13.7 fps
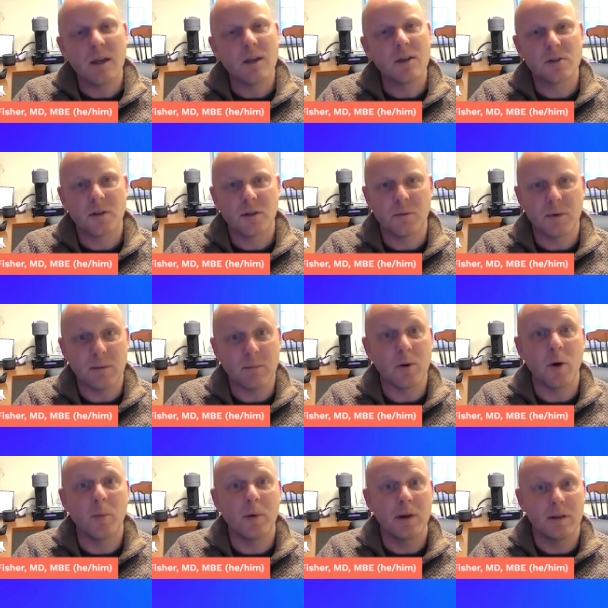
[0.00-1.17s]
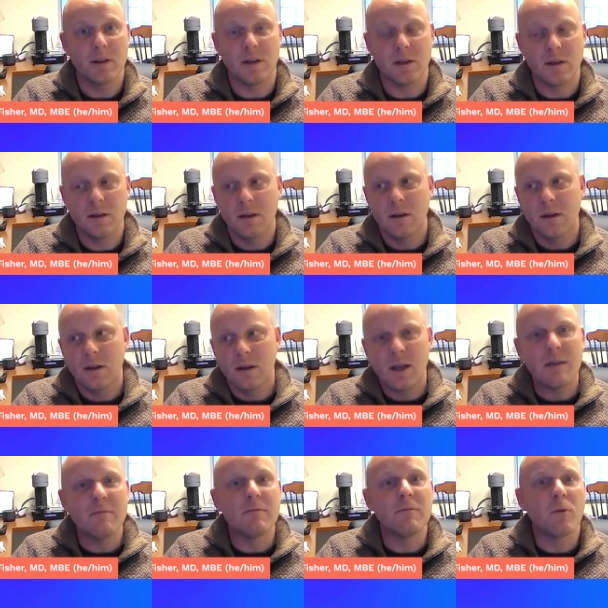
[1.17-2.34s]
making sure that we appropriately
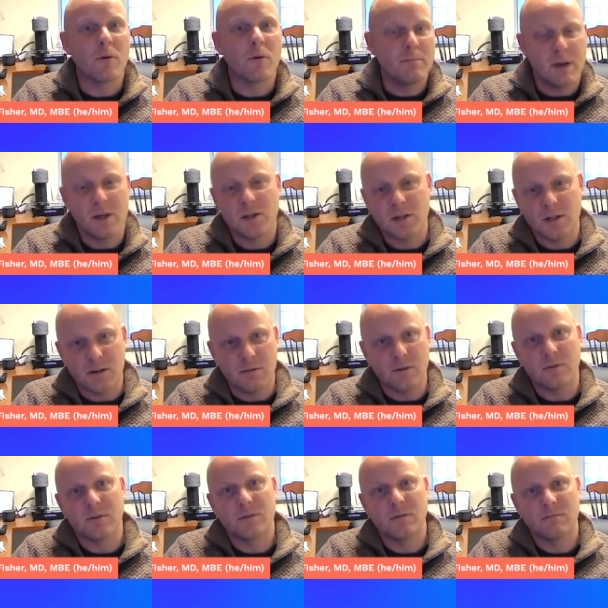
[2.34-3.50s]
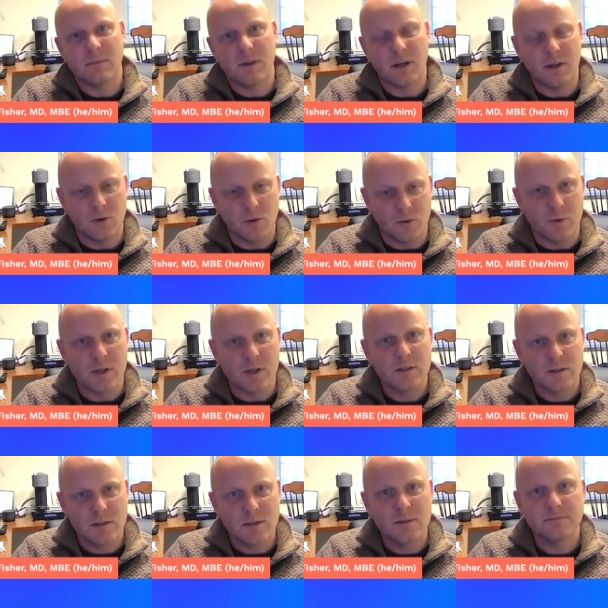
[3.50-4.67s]
inform patient of those unknown
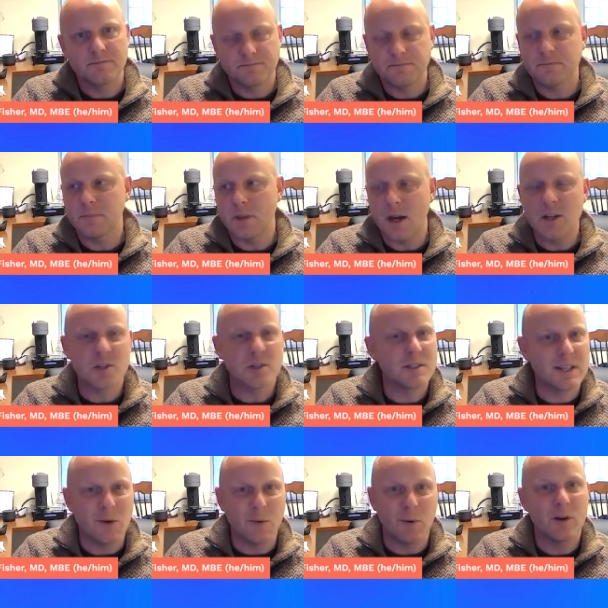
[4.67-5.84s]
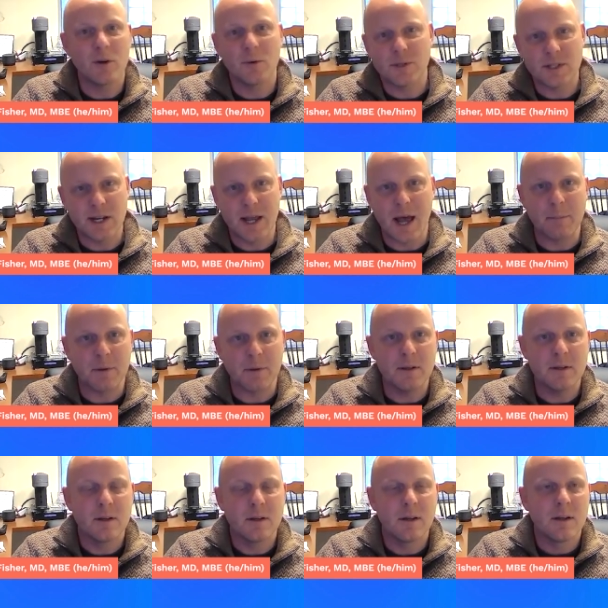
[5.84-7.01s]
risks, not just say we don't know what's going to
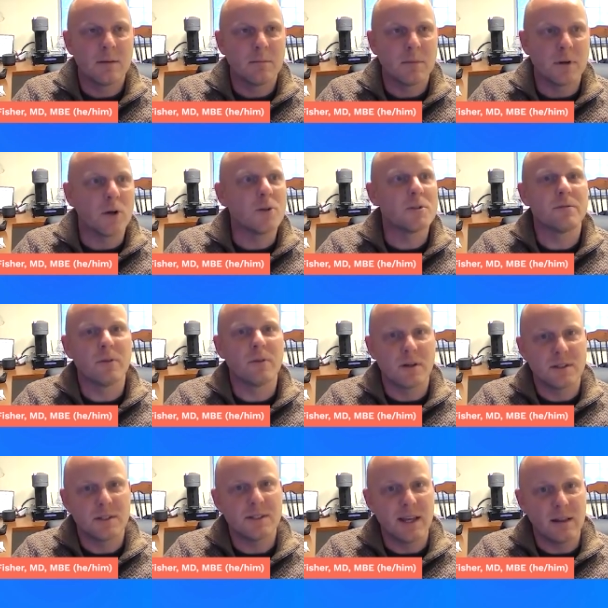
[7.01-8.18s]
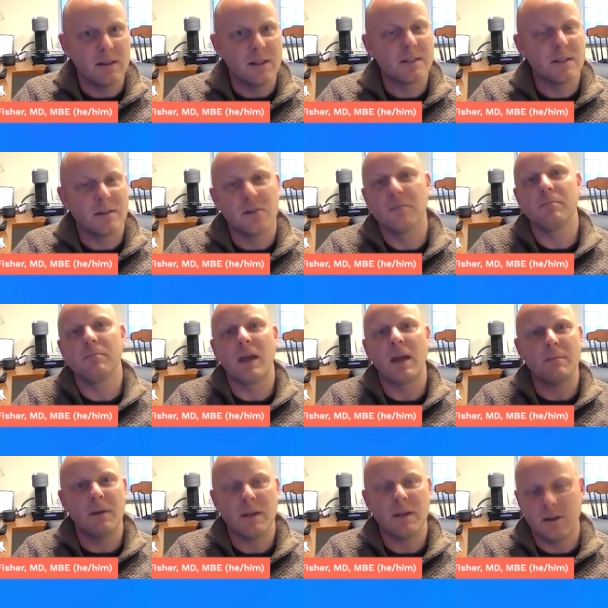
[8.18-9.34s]
happen, but go so far as to say, listen, there
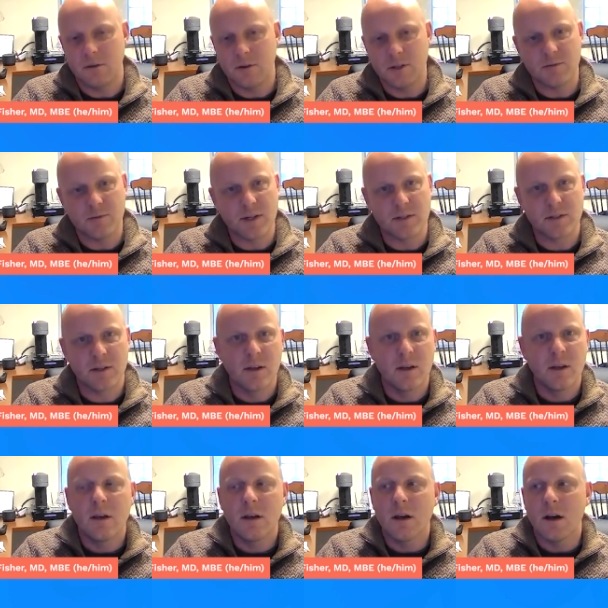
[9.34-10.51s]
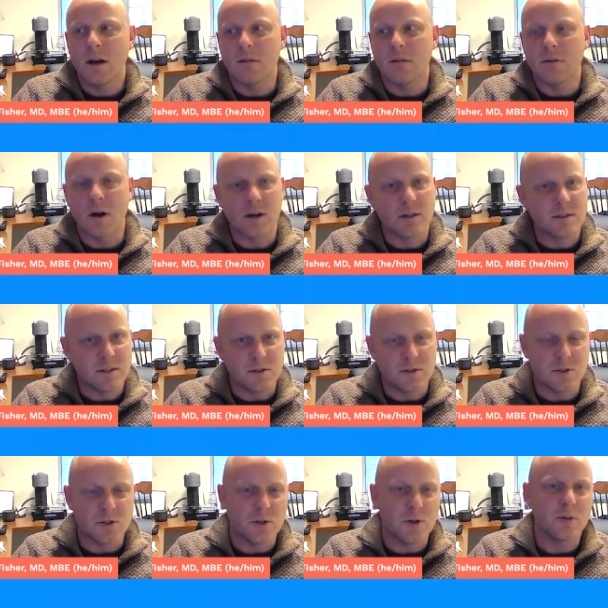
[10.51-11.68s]
may be an increased risk of heart
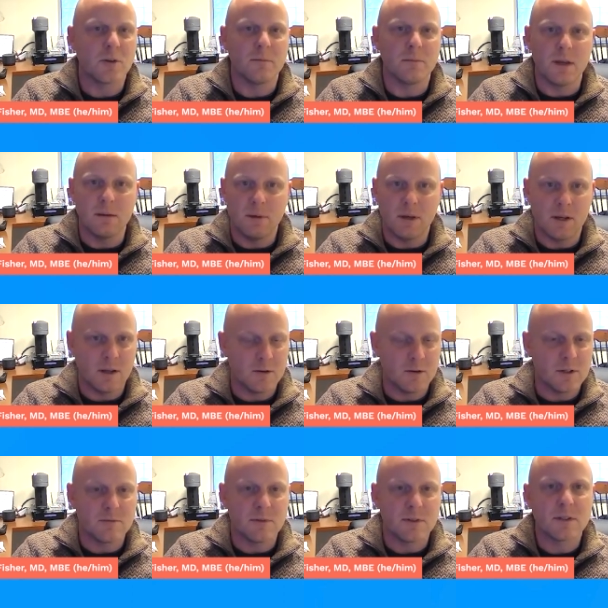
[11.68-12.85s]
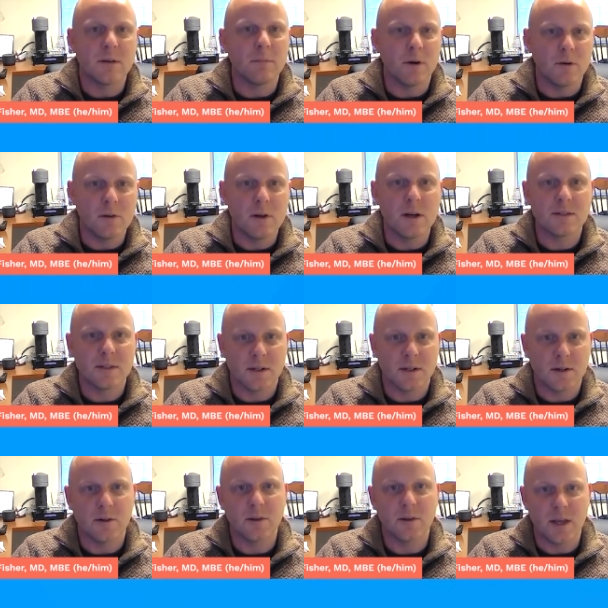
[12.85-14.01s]
disease or stroke. There may be an increased risk of bone loss at
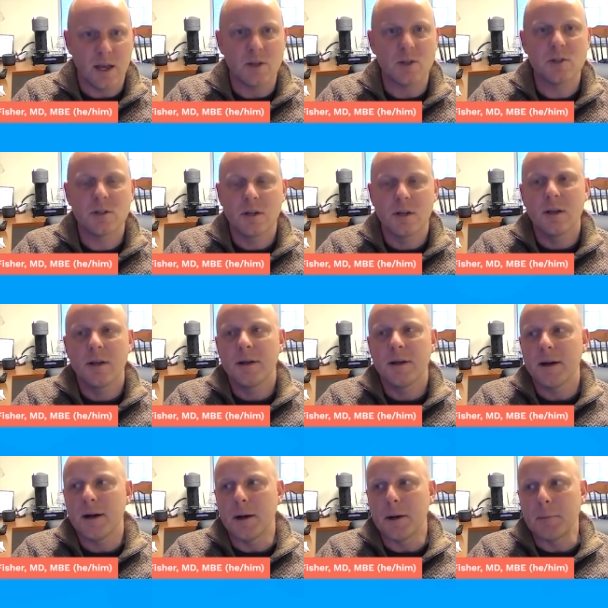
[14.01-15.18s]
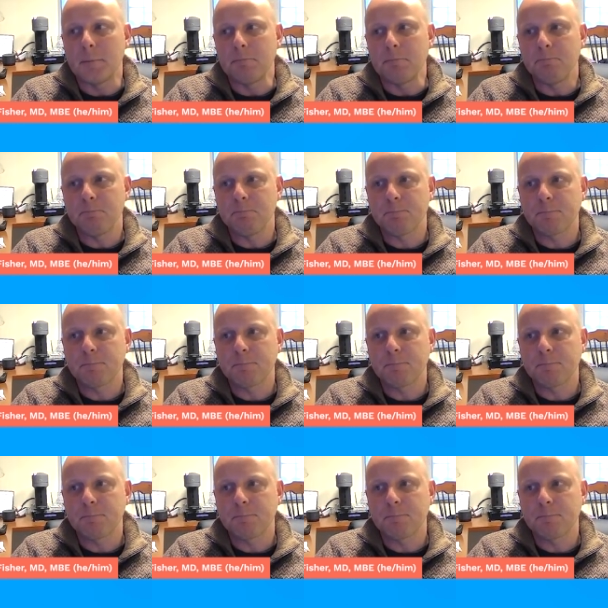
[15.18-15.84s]
an early age. Um,